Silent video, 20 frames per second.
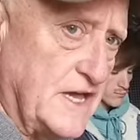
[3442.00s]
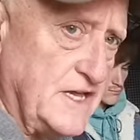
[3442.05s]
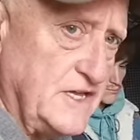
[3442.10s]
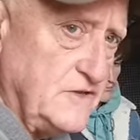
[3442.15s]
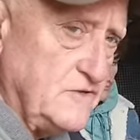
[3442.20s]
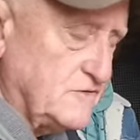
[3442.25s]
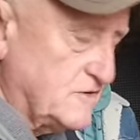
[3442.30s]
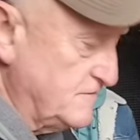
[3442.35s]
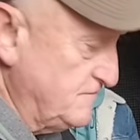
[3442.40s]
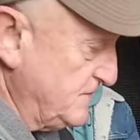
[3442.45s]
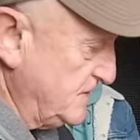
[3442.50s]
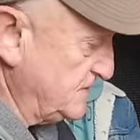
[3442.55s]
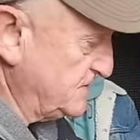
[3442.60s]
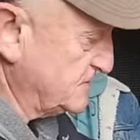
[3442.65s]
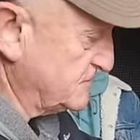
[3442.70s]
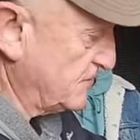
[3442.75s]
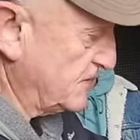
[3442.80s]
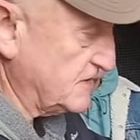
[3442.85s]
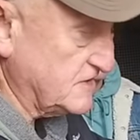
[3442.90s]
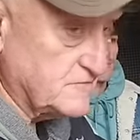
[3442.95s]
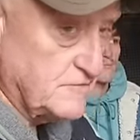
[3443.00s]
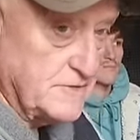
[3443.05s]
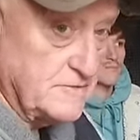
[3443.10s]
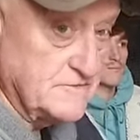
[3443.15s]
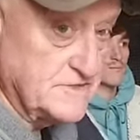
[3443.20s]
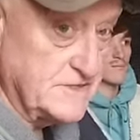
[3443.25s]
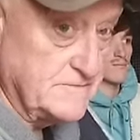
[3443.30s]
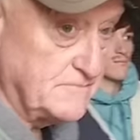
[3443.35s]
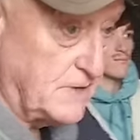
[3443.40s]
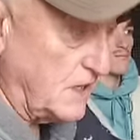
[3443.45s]
AU convention race when it
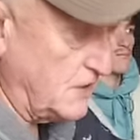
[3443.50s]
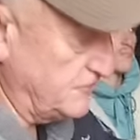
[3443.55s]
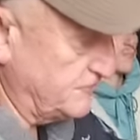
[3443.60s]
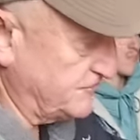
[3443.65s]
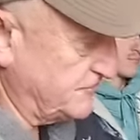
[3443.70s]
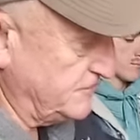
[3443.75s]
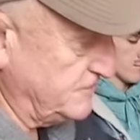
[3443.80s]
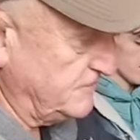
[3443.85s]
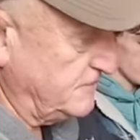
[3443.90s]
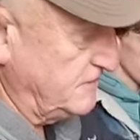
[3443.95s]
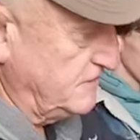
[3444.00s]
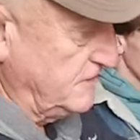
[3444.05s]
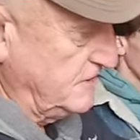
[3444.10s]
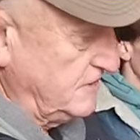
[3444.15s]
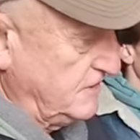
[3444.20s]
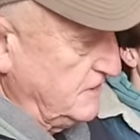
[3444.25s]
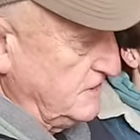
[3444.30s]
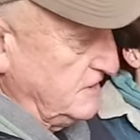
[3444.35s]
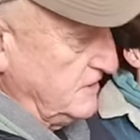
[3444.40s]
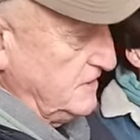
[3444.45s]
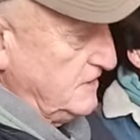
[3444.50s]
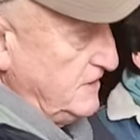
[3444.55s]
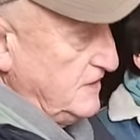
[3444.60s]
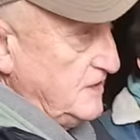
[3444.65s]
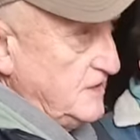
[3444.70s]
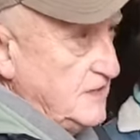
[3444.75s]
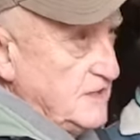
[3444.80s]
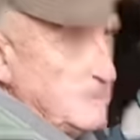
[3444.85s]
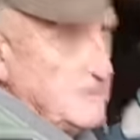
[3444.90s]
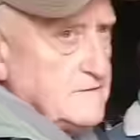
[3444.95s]
was in Boston
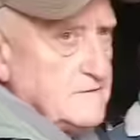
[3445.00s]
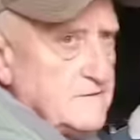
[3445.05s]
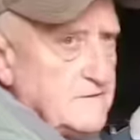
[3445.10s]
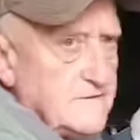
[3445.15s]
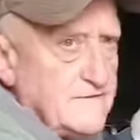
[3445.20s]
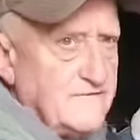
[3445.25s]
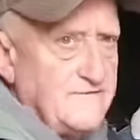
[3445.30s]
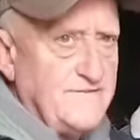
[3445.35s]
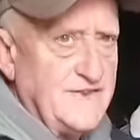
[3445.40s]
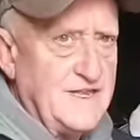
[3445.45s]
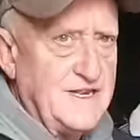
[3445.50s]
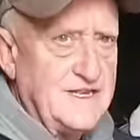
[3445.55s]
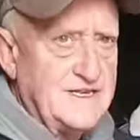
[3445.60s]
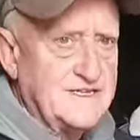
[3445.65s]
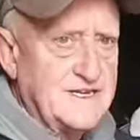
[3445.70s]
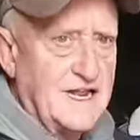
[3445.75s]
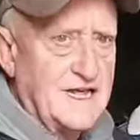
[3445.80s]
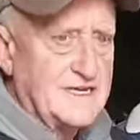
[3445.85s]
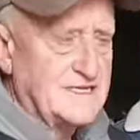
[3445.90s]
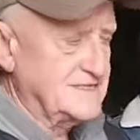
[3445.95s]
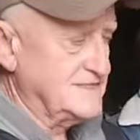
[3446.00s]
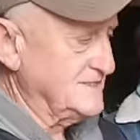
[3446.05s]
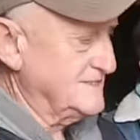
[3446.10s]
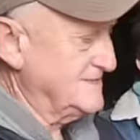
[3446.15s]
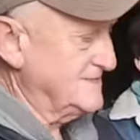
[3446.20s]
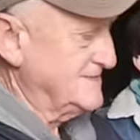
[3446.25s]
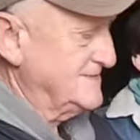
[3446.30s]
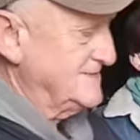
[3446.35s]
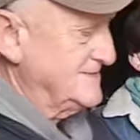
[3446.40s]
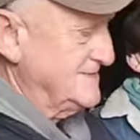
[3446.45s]
and finished like
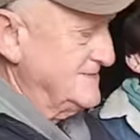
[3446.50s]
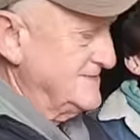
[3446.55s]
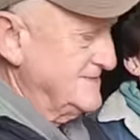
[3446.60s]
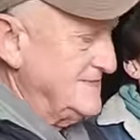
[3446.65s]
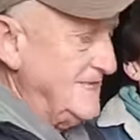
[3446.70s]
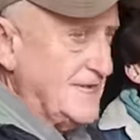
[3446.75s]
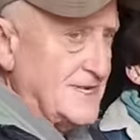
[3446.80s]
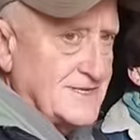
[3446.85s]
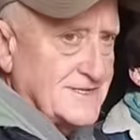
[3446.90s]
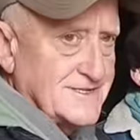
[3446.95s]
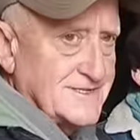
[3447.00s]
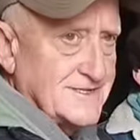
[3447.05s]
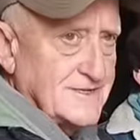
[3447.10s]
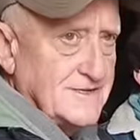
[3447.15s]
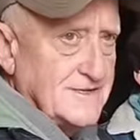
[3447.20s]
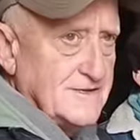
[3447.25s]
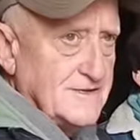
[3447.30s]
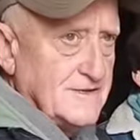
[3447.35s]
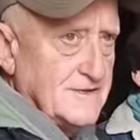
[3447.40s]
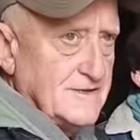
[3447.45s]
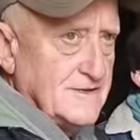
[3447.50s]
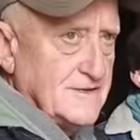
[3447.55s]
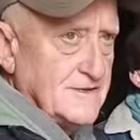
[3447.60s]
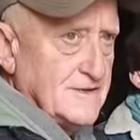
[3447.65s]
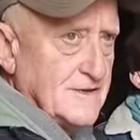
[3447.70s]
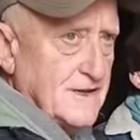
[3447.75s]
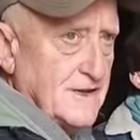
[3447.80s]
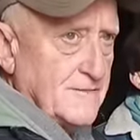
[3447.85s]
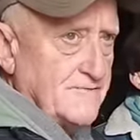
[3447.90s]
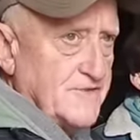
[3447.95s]
sixth
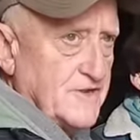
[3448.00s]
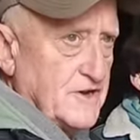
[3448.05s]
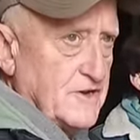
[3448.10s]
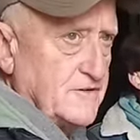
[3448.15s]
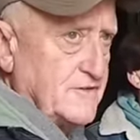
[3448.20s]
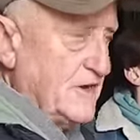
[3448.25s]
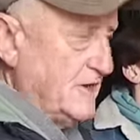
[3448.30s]
up there in